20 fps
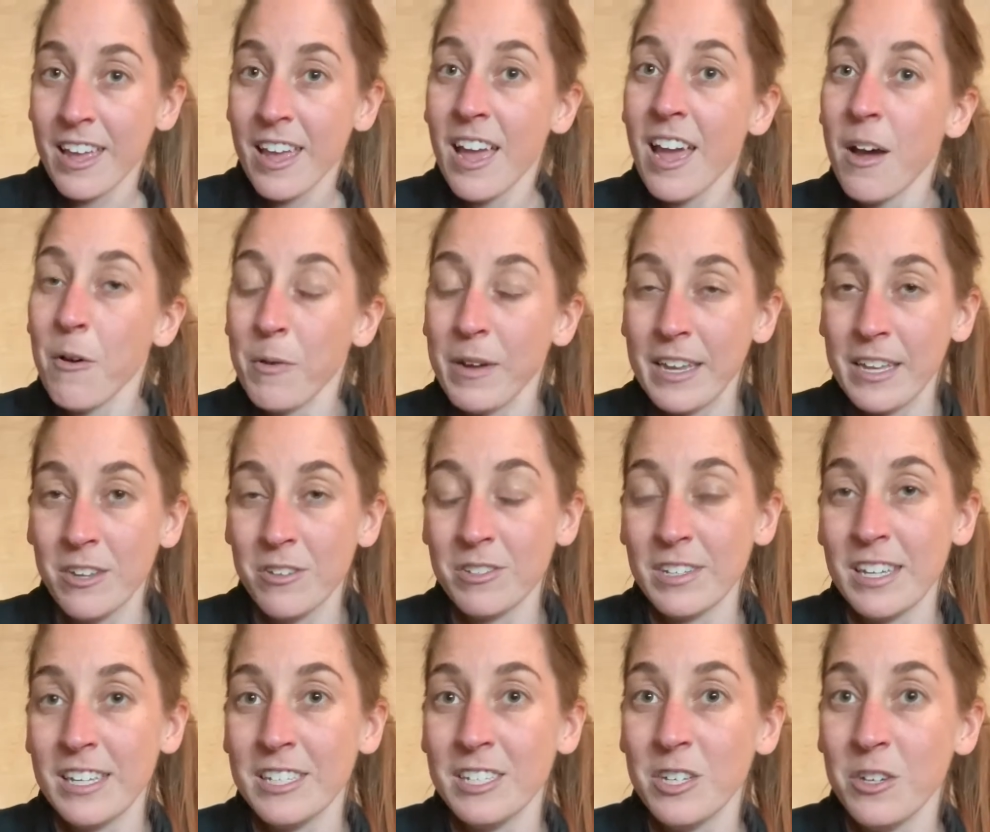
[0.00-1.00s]
We can use
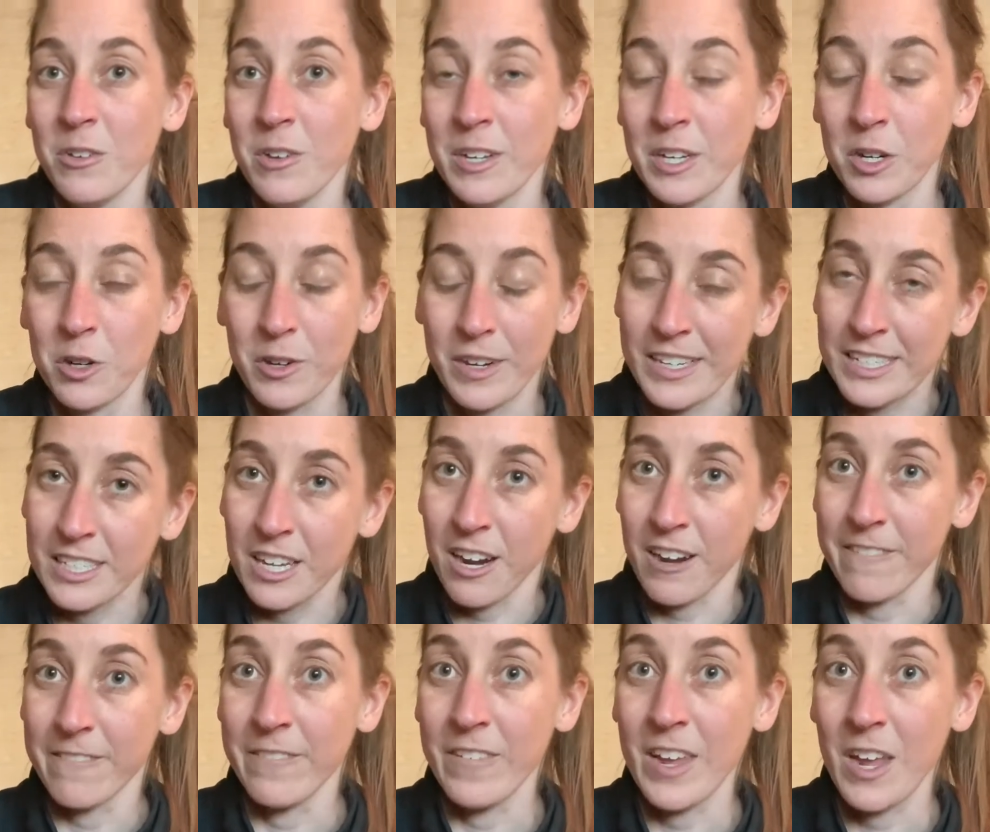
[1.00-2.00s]
it to increase our
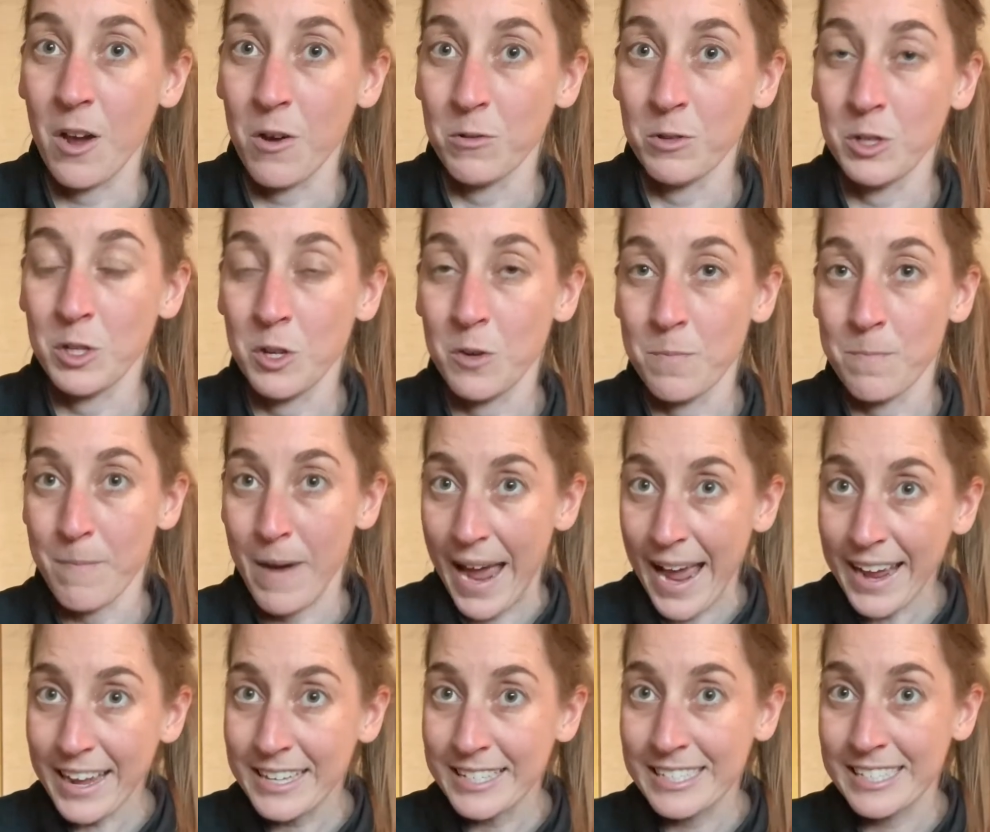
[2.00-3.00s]
VO2
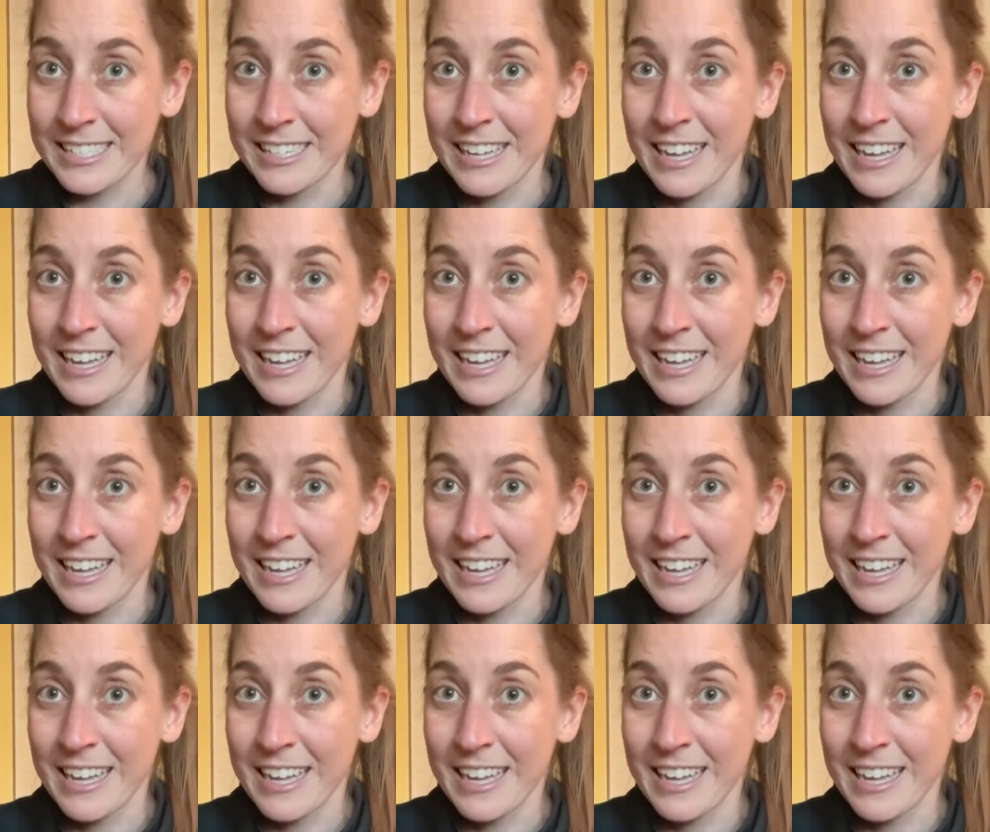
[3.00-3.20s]
max,